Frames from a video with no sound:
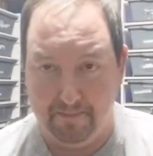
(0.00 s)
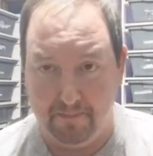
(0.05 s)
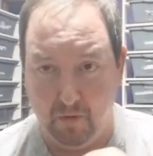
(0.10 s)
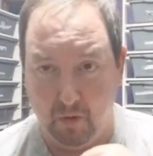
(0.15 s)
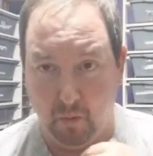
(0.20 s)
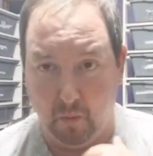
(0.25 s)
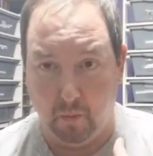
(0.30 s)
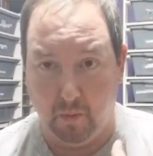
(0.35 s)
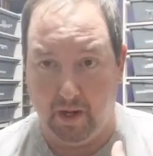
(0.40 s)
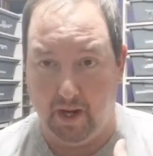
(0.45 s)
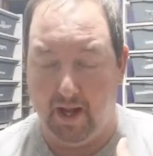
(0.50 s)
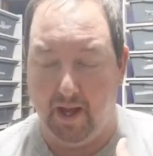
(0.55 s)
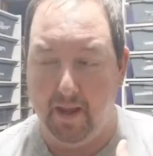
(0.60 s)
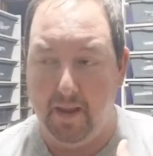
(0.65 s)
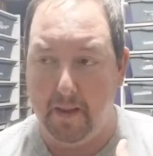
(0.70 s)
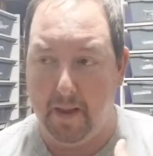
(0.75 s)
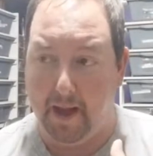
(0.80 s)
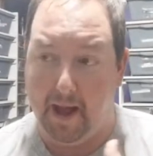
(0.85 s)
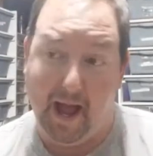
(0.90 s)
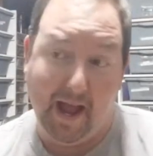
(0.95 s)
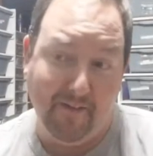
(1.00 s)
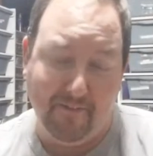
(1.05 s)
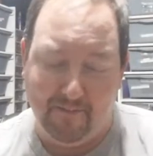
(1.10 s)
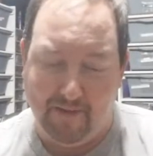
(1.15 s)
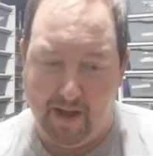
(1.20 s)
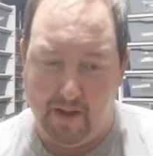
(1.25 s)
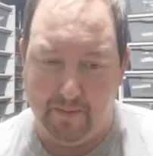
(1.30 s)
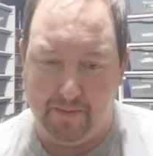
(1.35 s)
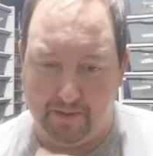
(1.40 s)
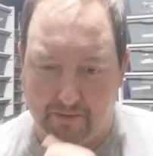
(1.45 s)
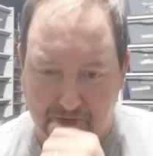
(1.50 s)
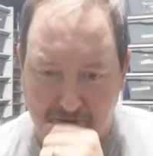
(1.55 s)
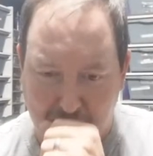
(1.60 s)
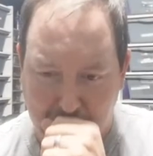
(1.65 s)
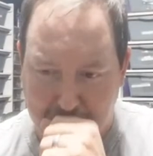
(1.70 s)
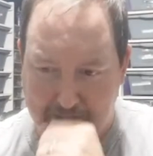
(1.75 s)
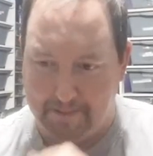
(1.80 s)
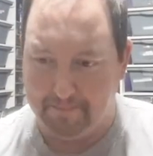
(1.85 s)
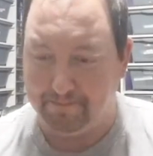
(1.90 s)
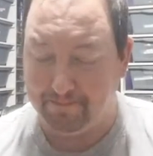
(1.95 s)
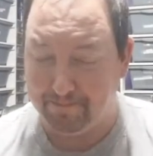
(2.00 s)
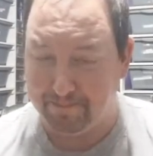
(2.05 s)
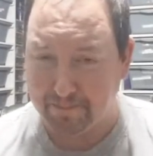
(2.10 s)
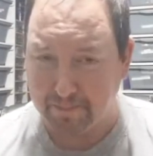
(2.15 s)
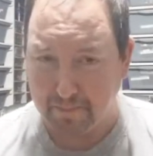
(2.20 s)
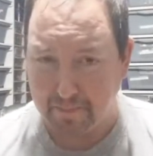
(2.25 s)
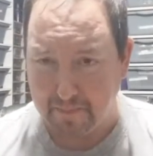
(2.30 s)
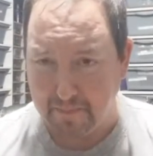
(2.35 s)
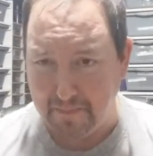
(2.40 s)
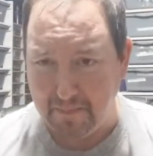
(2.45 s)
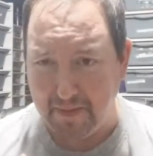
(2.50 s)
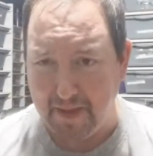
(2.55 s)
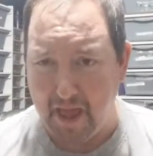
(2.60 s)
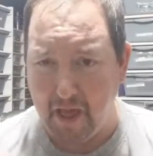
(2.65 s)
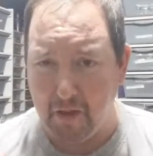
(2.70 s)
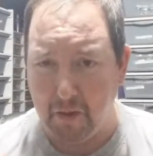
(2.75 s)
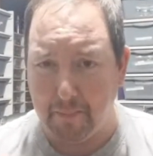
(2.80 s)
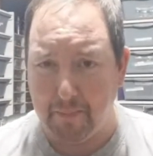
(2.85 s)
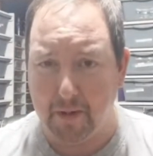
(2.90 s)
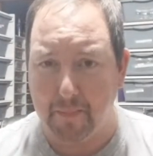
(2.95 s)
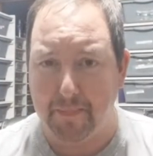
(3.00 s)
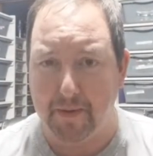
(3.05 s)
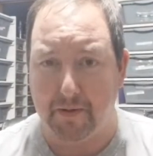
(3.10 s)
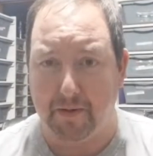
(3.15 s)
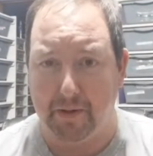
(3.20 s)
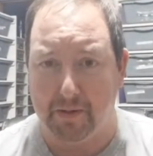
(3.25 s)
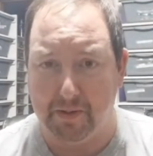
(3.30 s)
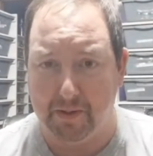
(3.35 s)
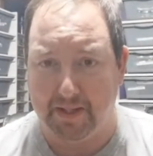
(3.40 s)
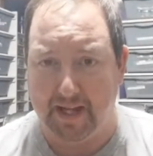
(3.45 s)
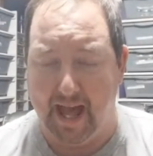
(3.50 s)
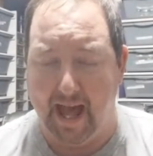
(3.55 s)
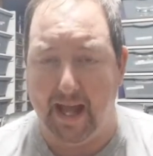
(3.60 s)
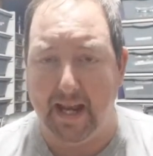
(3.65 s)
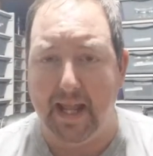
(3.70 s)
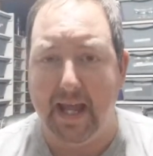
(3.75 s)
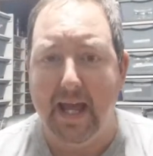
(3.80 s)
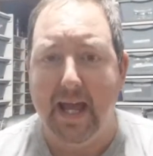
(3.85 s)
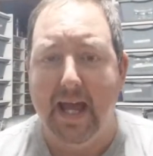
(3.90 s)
what I found, I will burp there to look at,